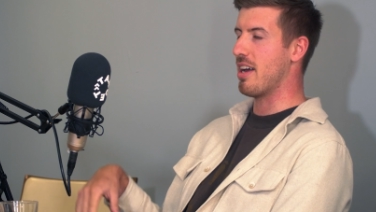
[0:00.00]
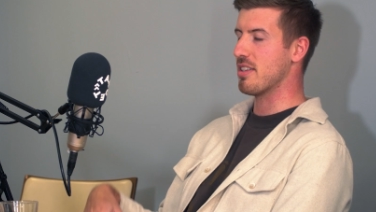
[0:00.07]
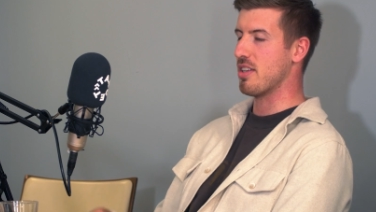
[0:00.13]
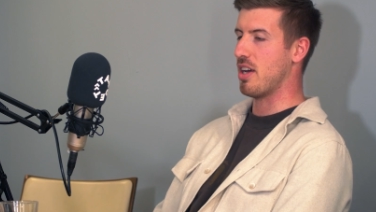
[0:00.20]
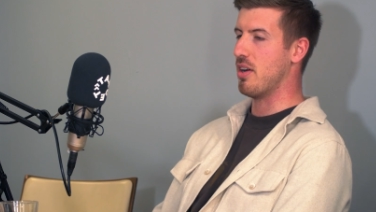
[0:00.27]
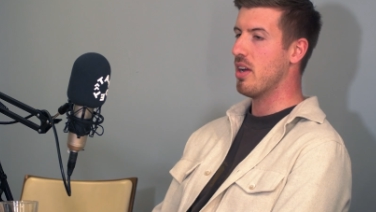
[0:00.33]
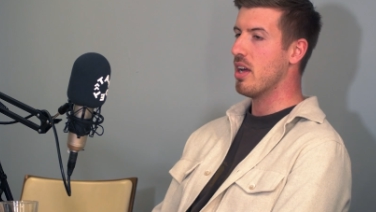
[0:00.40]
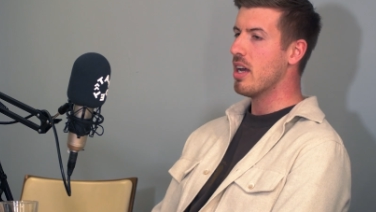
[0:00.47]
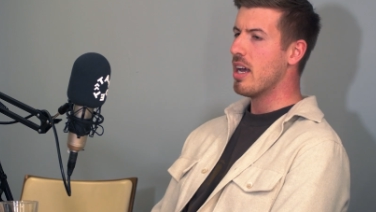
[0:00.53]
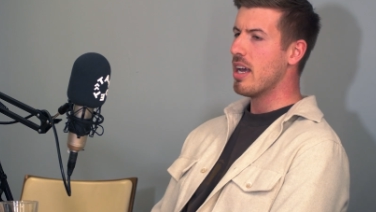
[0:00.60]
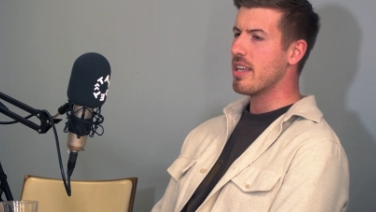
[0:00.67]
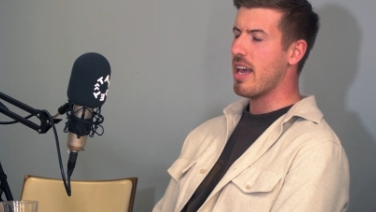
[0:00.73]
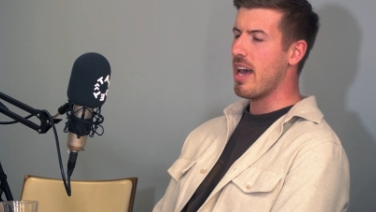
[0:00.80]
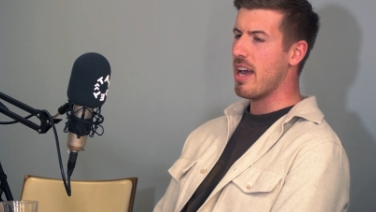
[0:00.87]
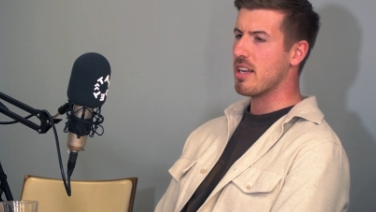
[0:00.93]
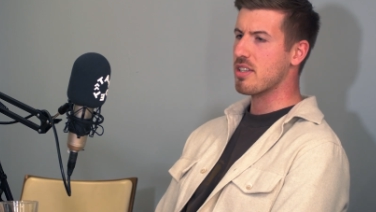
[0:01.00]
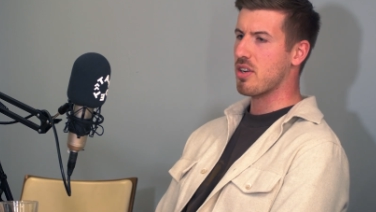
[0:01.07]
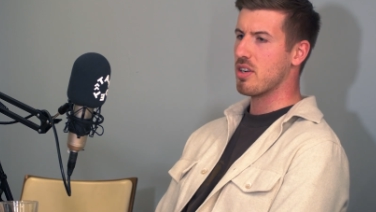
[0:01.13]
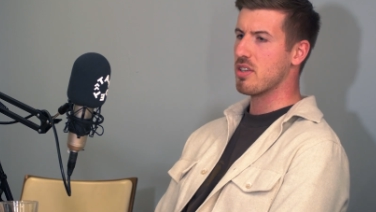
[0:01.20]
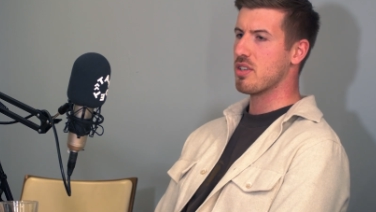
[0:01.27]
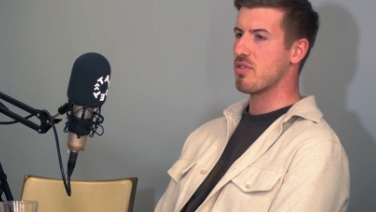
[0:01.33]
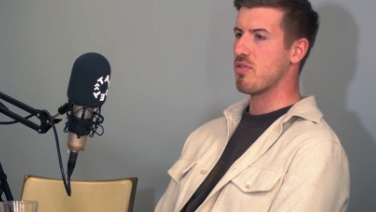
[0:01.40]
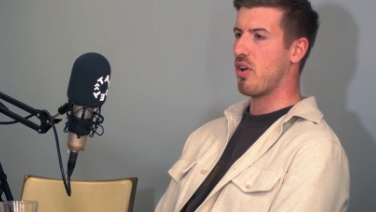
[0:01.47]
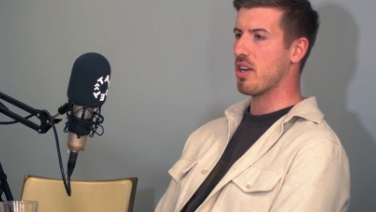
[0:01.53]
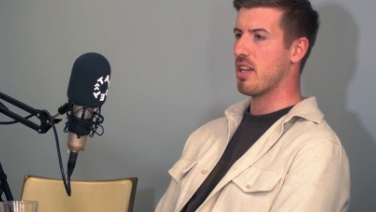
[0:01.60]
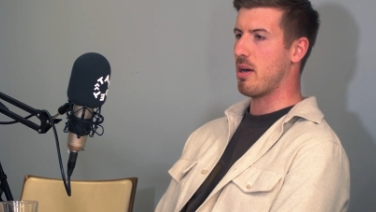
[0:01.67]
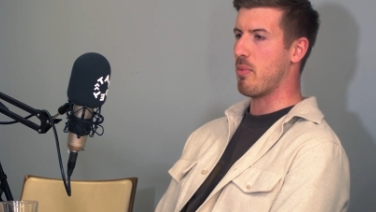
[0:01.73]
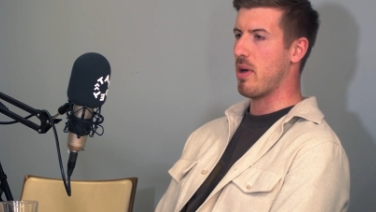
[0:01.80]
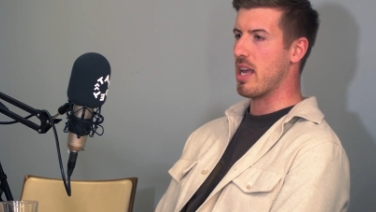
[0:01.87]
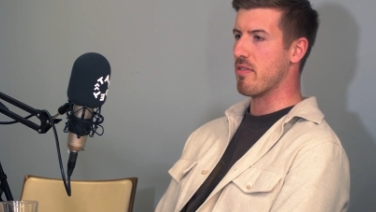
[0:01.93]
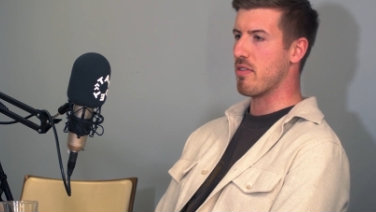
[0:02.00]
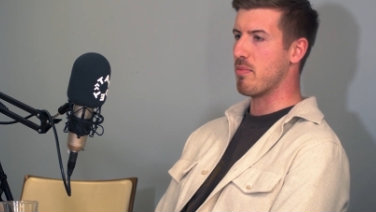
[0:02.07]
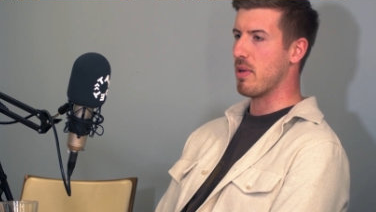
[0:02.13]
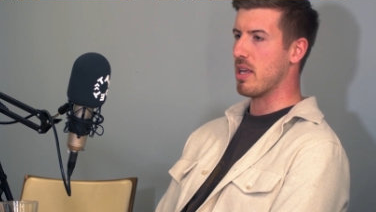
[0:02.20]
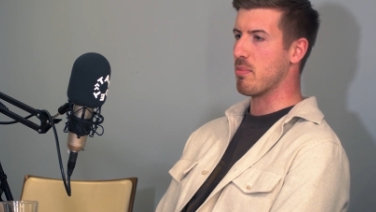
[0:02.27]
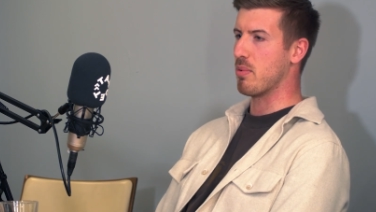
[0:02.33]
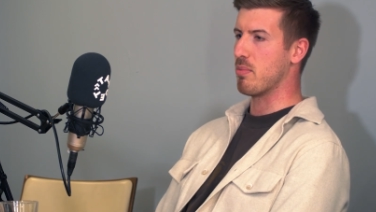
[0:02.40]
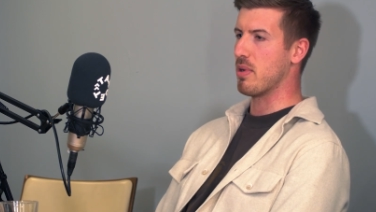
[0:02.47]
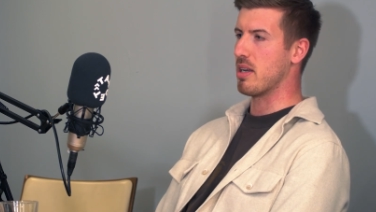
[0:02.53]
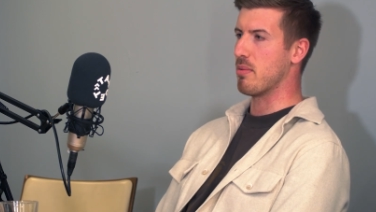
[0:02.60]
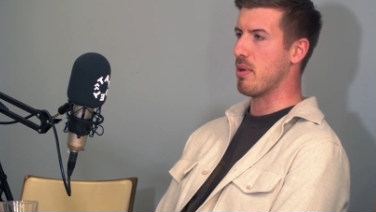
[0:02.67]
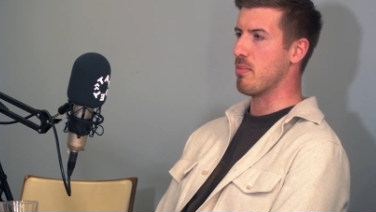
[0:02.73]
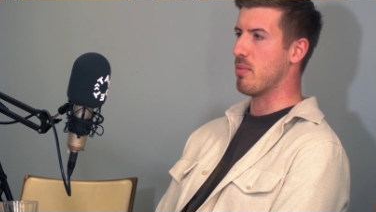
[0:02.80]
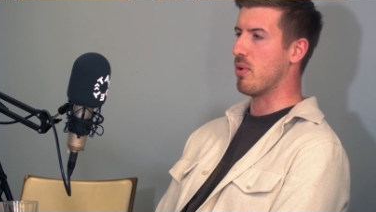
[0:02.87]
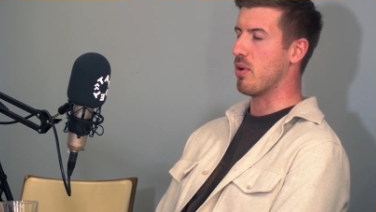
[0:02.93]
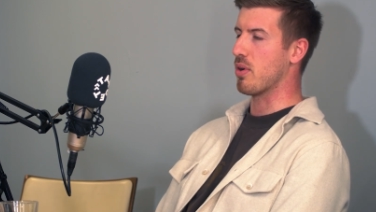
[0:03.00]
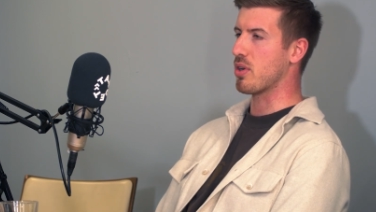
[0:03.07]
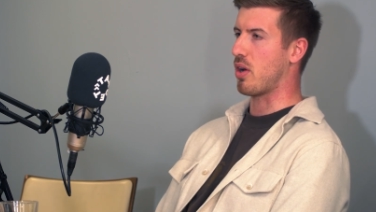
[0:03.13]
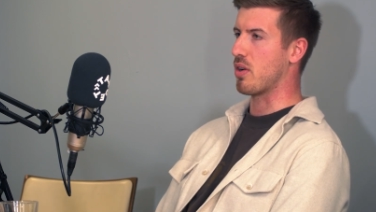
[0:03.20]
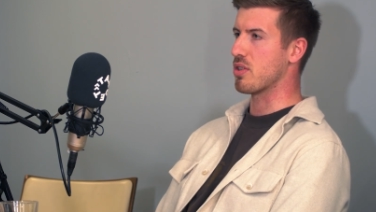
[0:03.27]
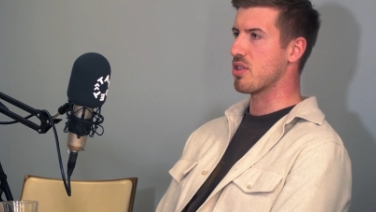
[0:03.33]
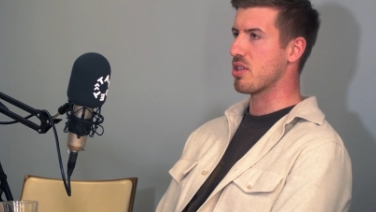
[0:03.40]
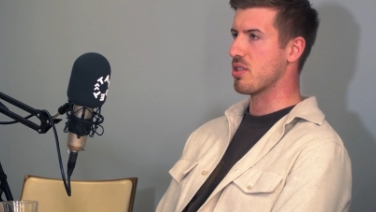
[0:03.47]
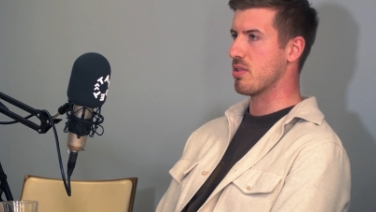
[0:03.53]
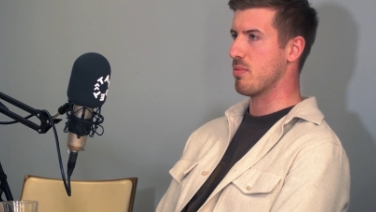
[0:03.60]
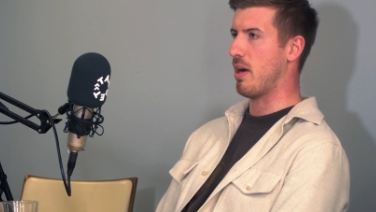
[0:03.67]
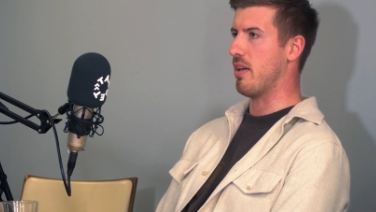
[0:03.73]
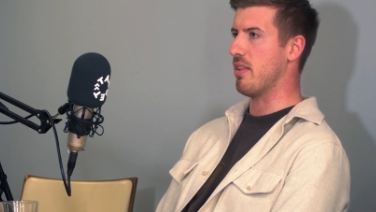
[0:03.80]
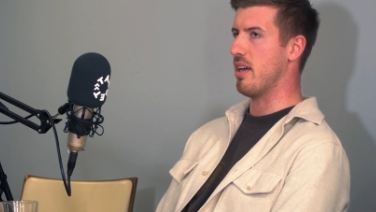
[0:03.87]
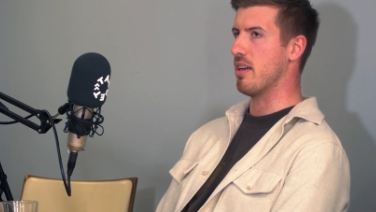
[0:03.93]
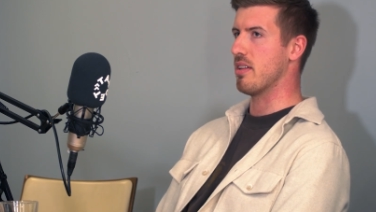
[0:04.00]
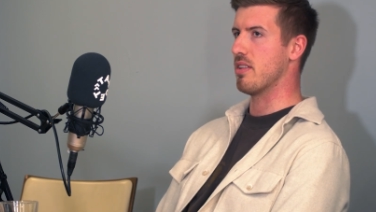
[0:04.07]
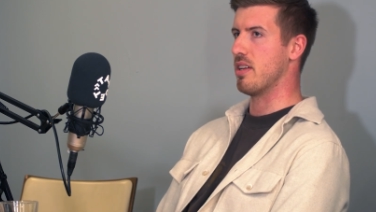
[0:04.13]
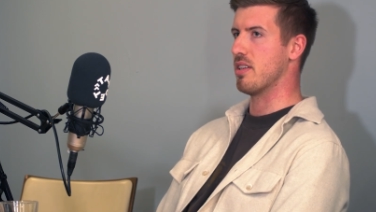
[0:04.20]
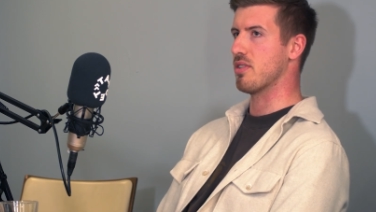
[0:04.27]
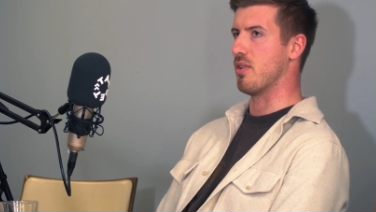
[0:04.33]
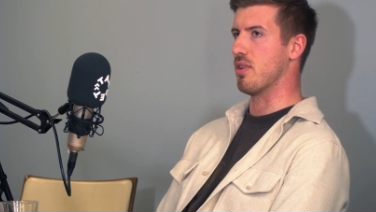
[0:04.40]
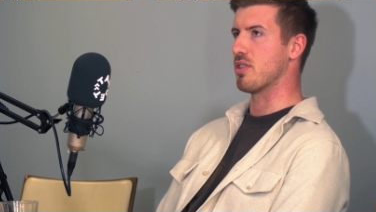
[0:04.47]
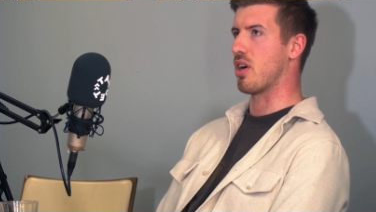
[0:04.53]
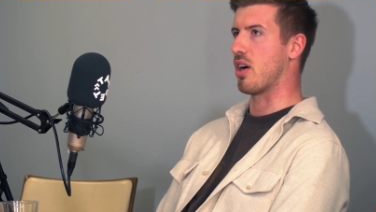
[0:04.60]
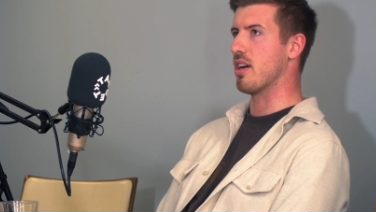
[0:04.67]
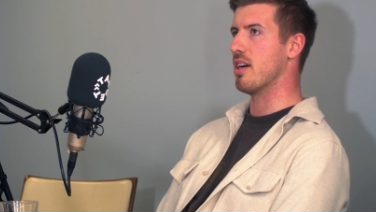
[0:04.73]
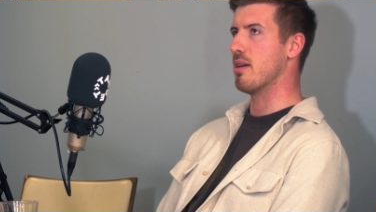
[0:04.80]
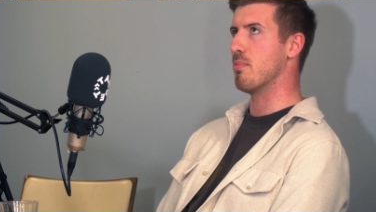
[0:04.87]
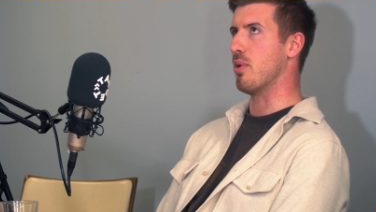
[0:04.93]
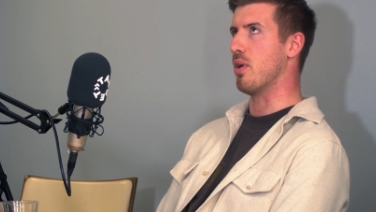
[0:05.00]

Okay. So yeah, it's kind of just riding that wave of people being a bit more conscious about their sort of diet.